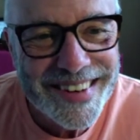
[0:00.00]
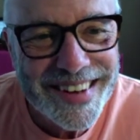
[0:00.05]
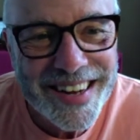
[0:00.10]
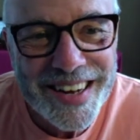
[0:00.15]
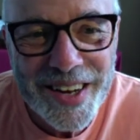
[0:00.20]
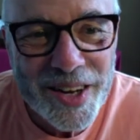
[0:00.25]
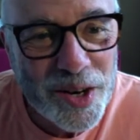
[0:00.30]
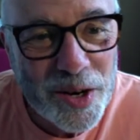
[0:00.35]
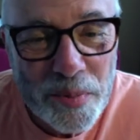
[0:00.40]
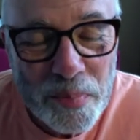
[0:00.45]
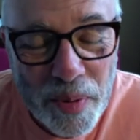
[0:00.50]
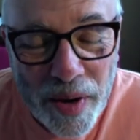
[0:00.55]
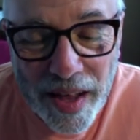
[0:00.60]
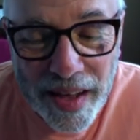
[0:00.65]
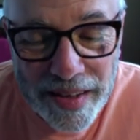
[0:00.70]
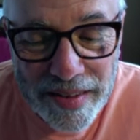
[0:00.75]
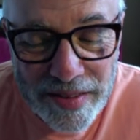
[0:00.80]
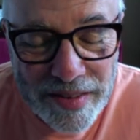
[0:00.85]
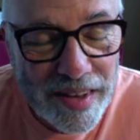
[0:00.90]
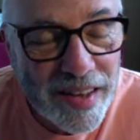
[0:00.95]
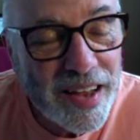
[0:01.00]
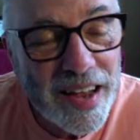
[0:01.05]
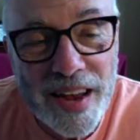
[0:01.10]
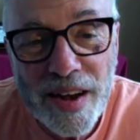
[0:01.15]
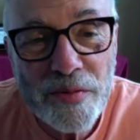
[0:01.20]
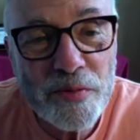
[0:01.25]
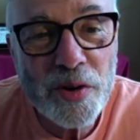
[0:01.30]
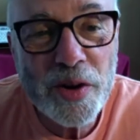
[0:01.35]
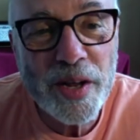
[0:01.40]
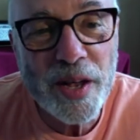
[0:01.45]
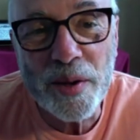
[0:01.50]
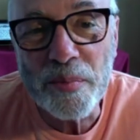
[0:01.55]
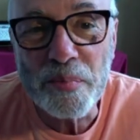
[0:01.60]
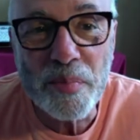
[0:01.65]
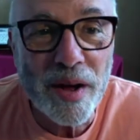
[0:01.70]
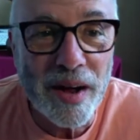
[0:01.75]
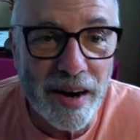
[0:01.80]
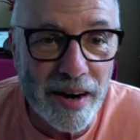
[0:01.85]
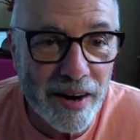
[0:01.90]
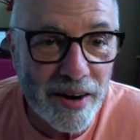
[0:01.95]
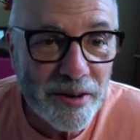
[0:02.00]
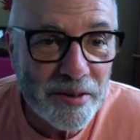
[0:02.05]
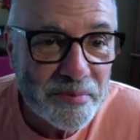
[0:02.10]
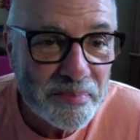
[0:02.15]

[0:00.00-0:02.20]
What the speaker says: And it applies to every empire,